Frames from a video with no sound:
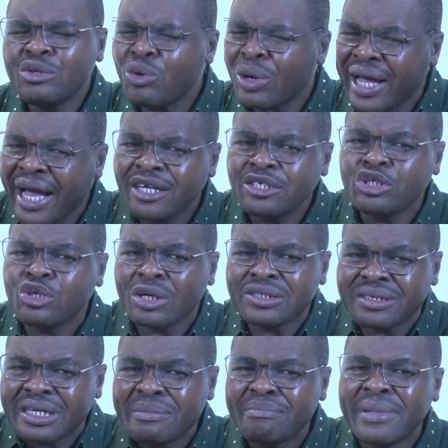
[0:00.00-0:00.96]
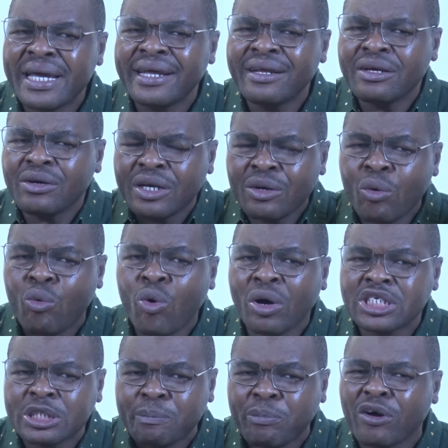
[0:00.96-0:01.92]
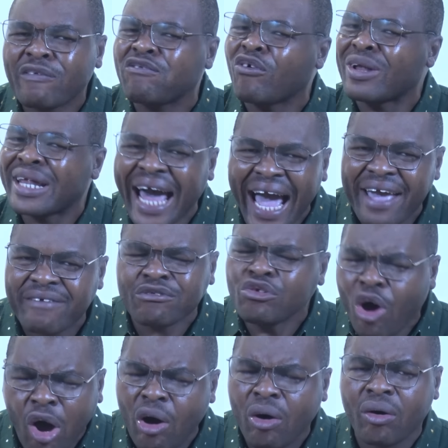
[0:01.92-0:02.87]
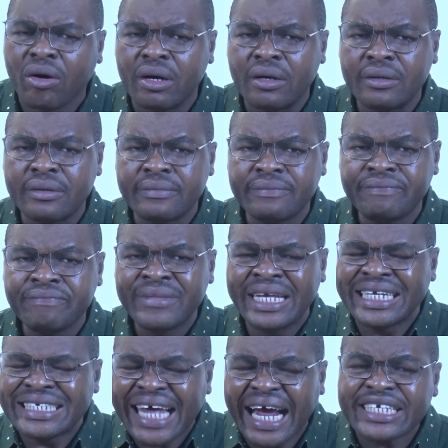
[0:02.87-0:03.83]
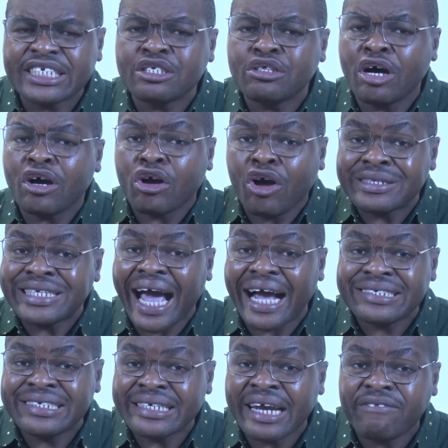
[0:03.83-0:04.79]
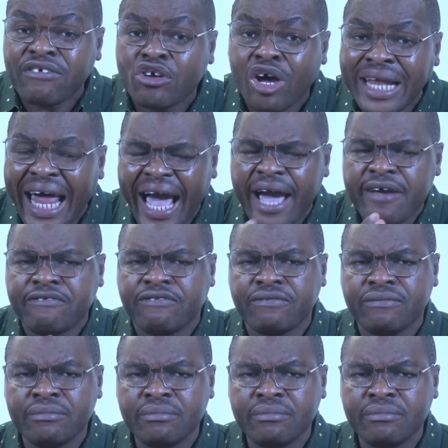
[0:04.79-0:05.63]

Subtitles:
You can't just remain in one spot for life. No! That is not God's agenda for your life.